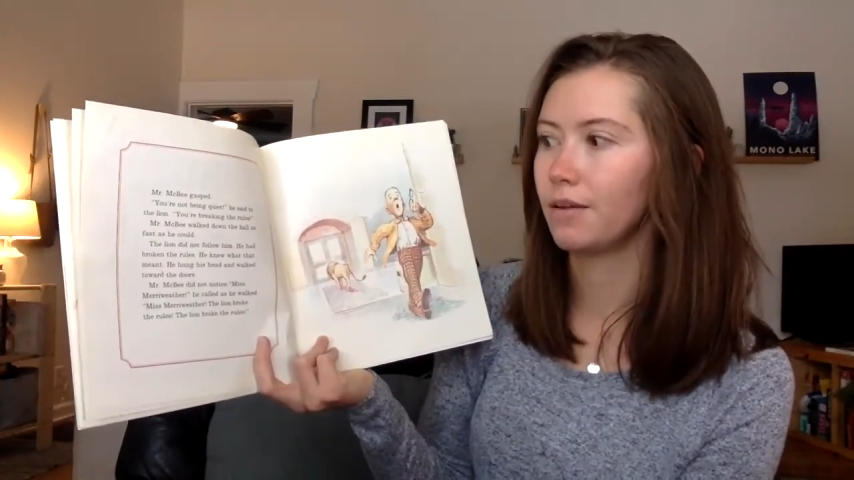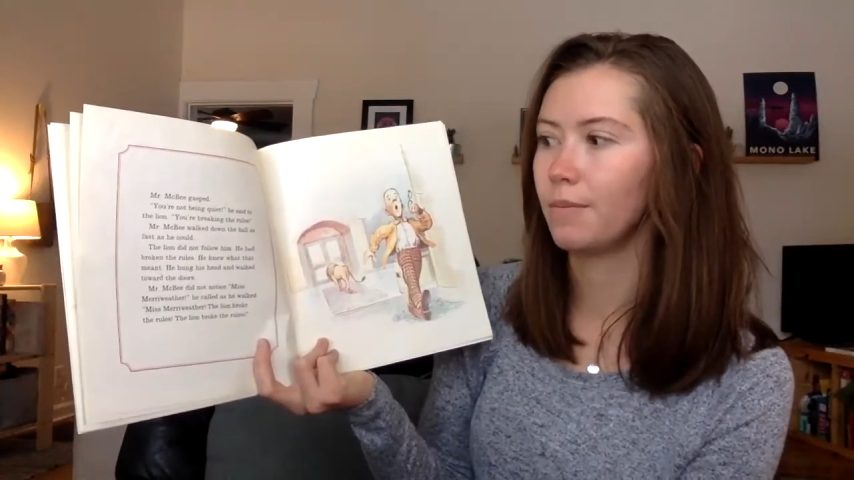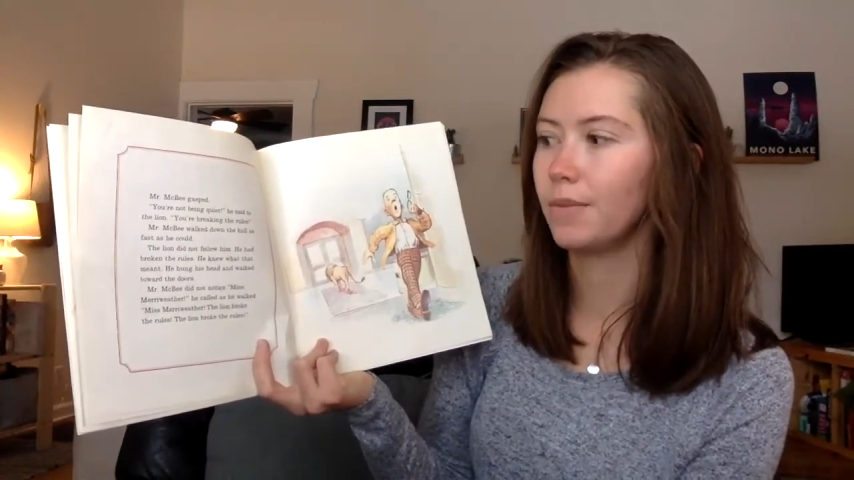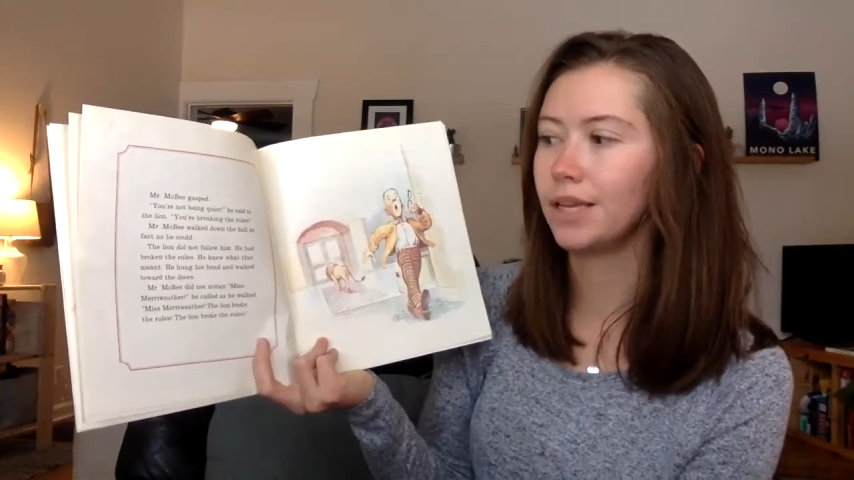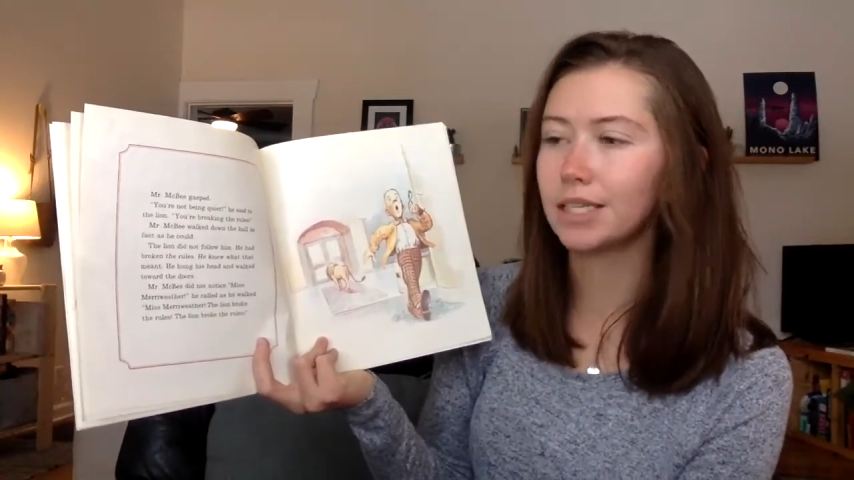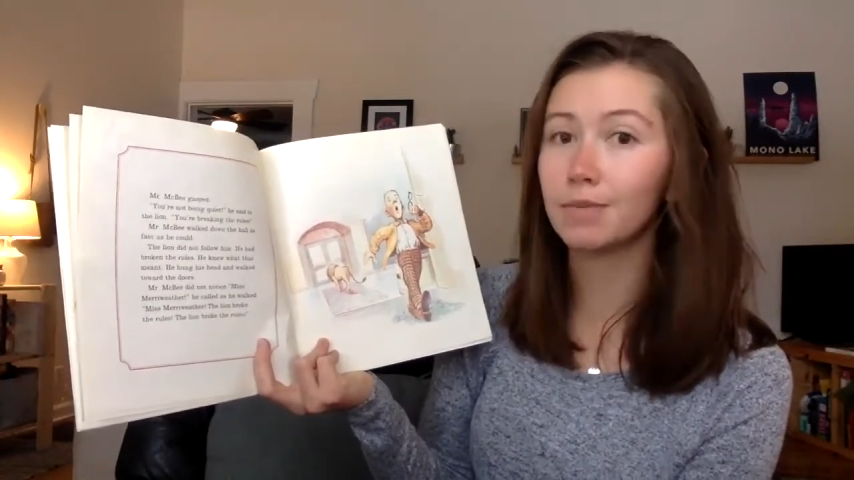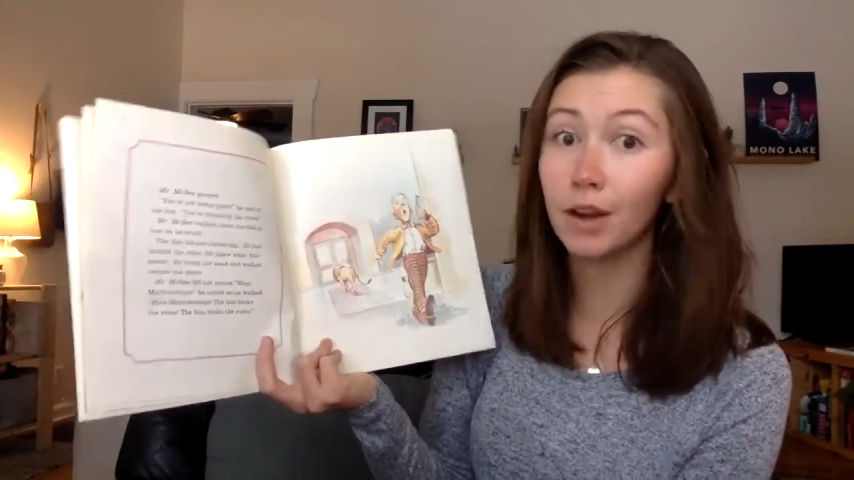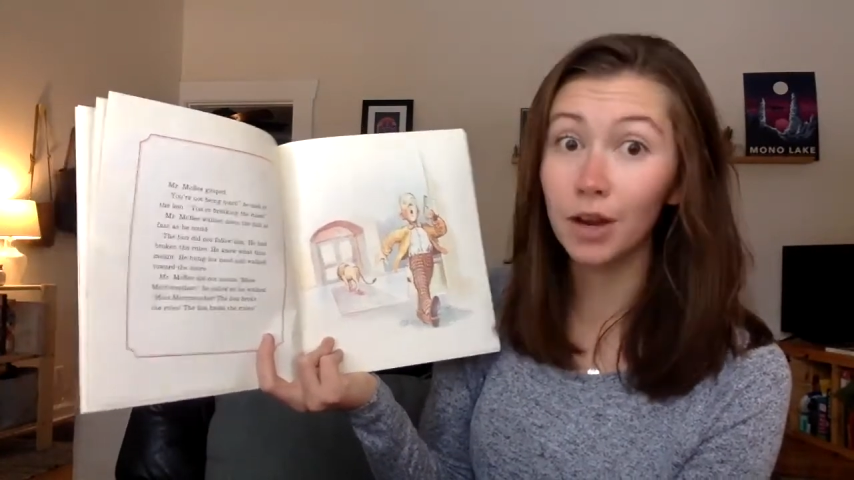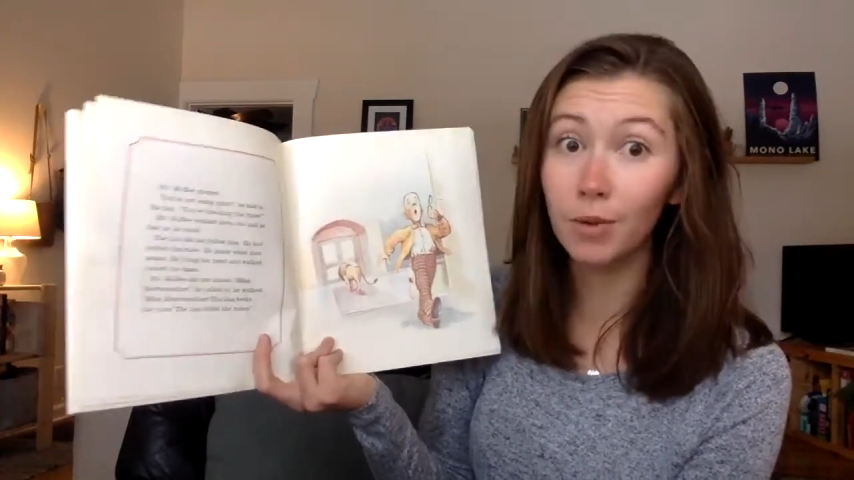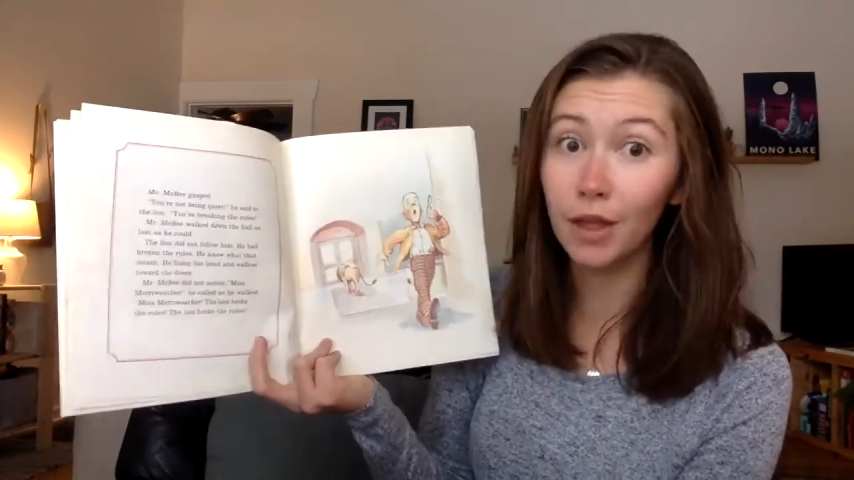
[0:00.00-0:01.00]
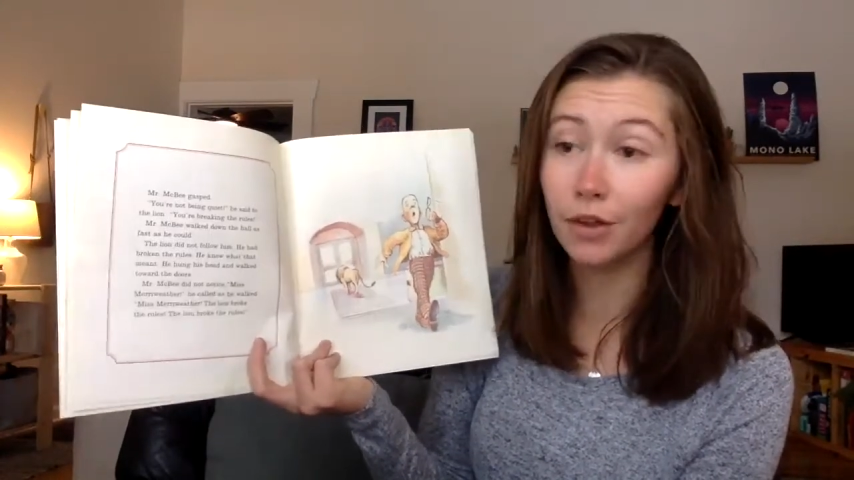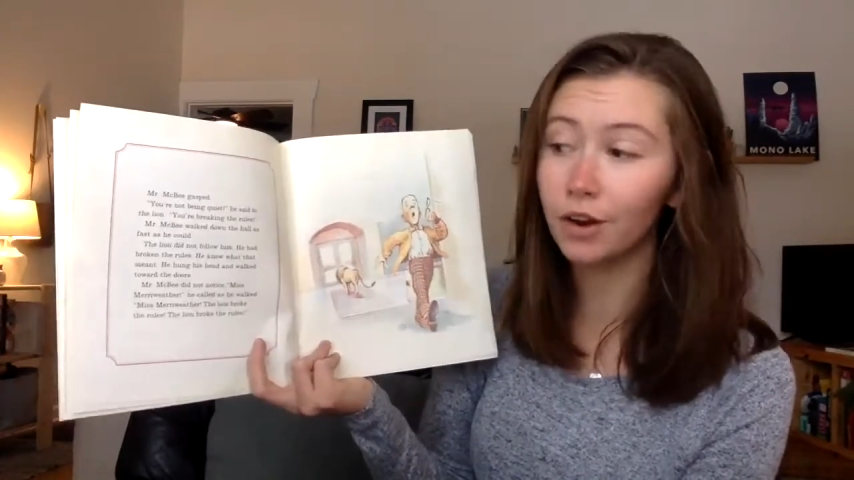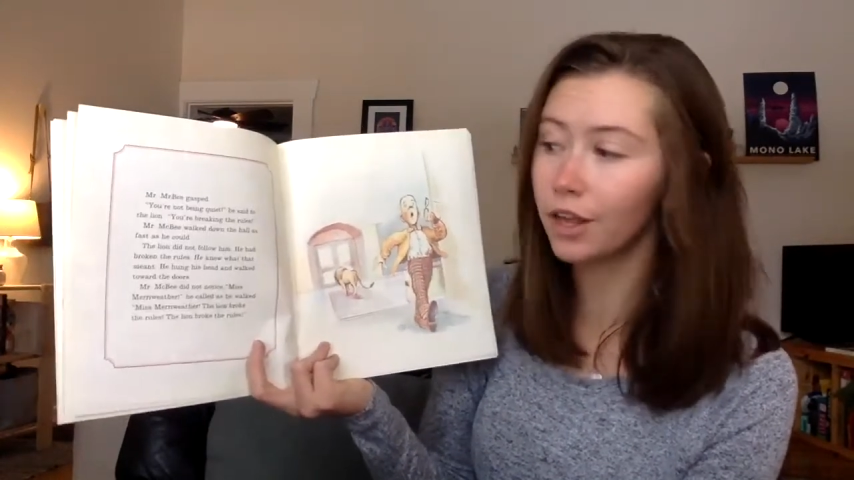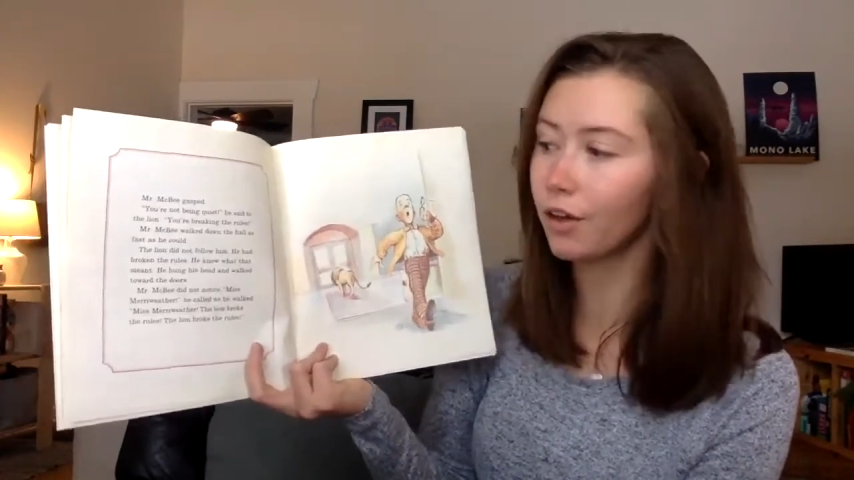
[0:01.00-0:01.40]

Miss Merriweather, he